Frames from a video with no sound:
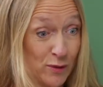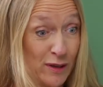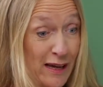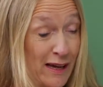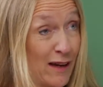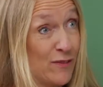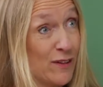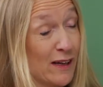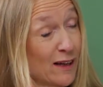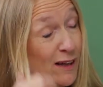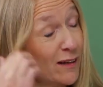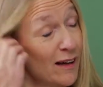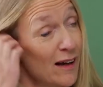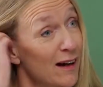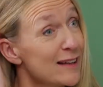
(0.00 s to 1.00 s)
having
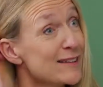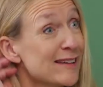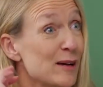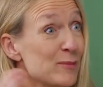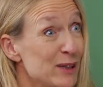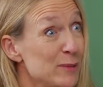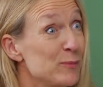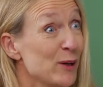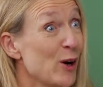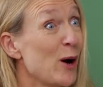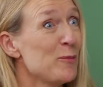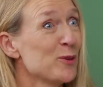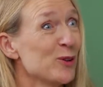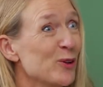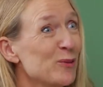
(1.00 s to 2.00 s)
a hard time keeping
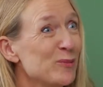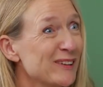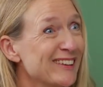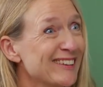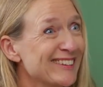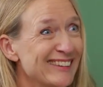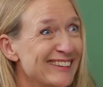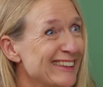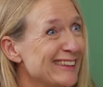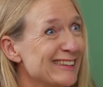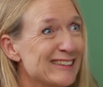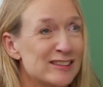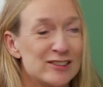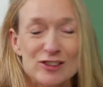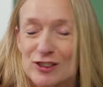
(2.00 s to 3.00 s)
up, because
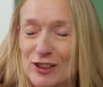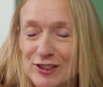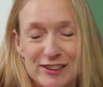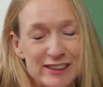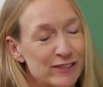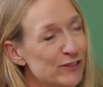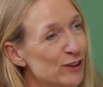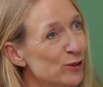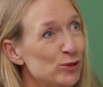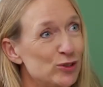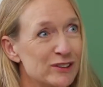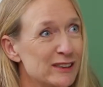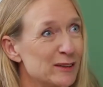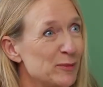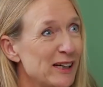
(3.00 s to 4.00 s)
it's such an
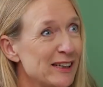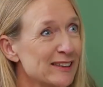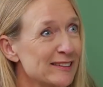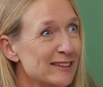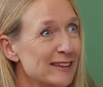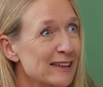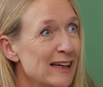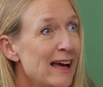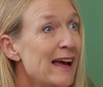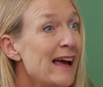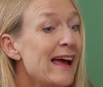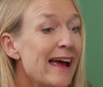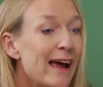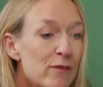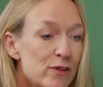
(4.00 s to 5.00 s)
evolution in marketing.
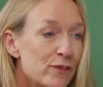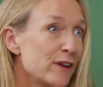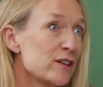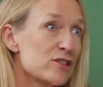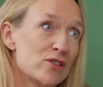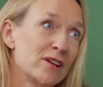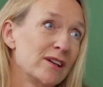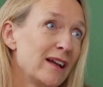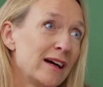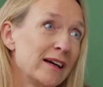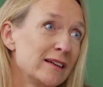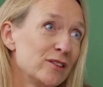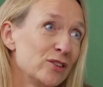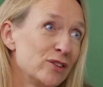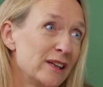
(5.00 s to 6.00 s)
Everything is
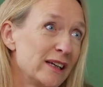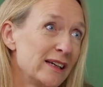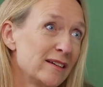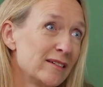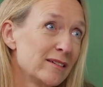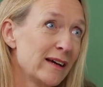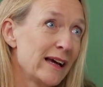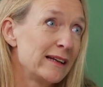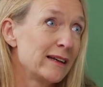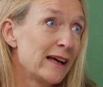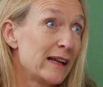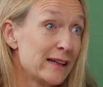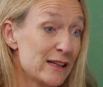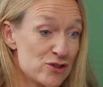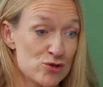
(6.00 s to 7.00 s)
online today. Yes.
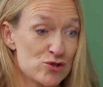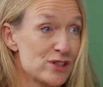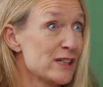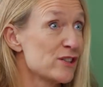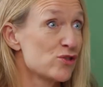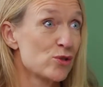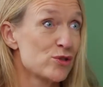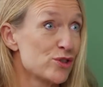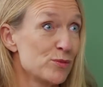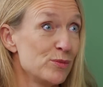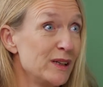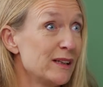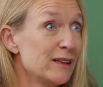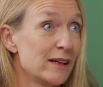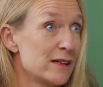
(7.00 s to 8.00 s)
And as you say, social
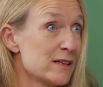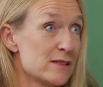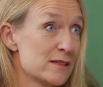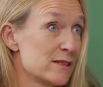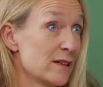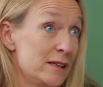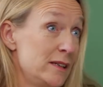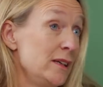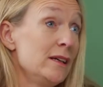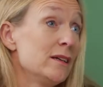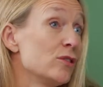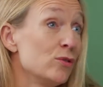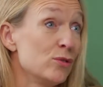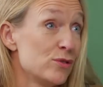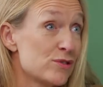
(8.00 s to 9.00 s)
media is the key
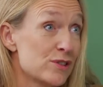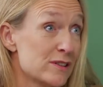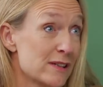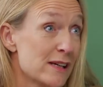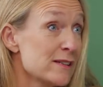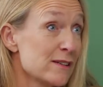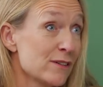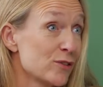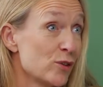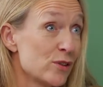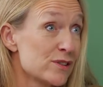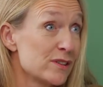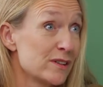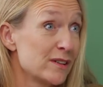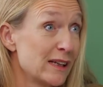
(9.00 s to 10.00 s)
to success, of
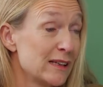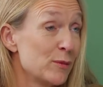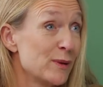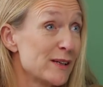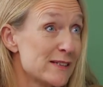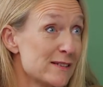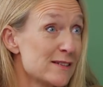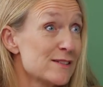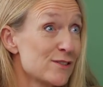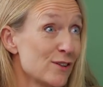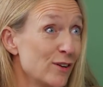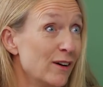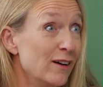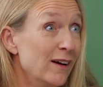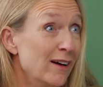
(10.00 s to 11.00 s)
course, in any business. So
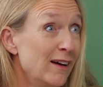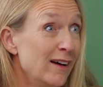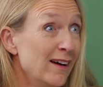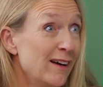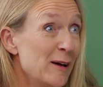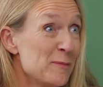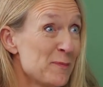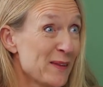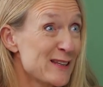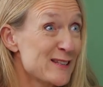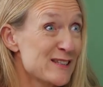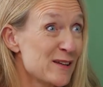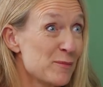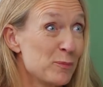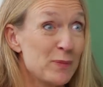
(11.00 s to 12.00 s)

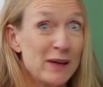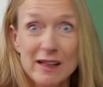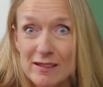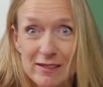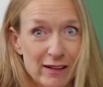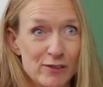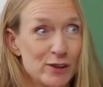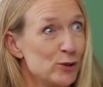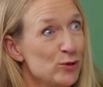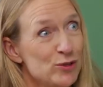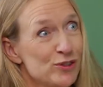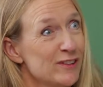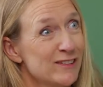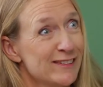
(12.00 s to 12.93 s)
it's a big evolution.